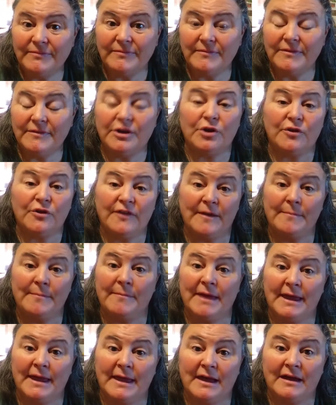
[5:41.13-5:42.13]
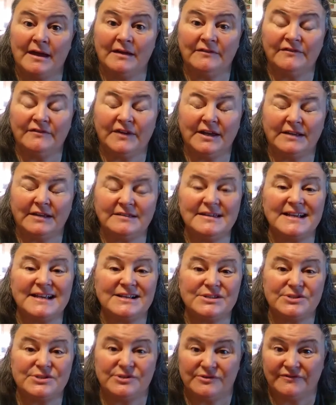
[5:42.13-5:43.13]
They may have
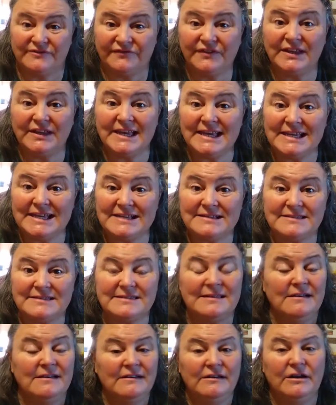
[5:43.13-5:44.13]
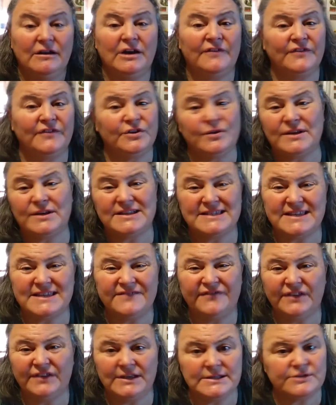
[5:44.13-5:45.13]
ticks or fleas. Often you can see
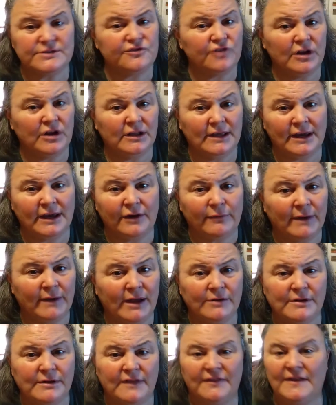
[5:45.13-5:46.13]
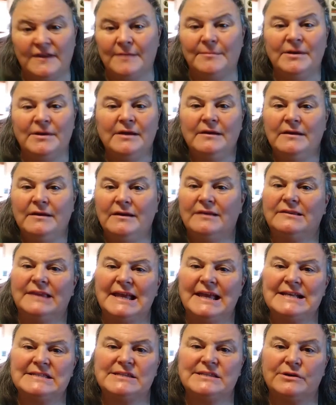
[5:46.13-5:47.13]
fleas crawling around on them.
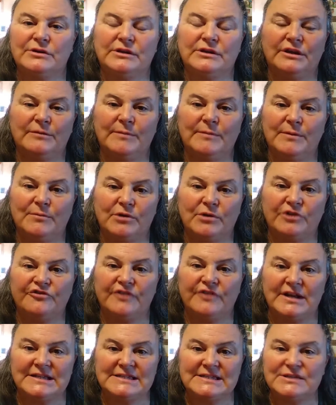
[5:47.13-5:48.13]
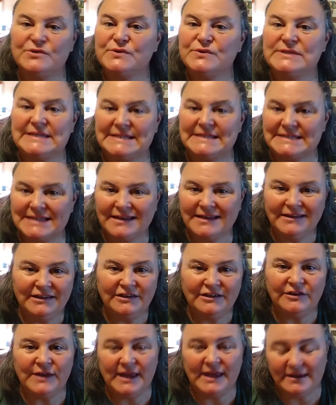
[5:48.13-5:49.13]
Lice are a little bit more translucent.
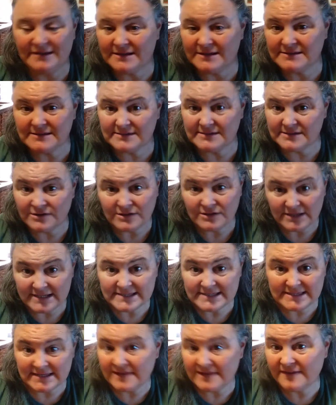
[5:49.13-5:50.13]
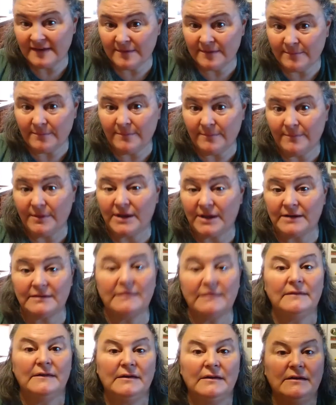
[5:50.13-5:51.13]
You can't necessarily see them, but
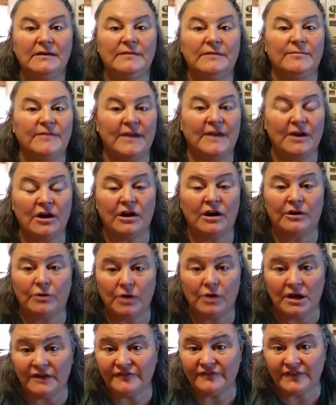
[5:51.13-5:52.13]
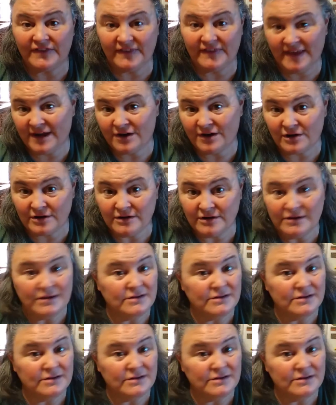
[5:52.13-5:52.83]
they are often there.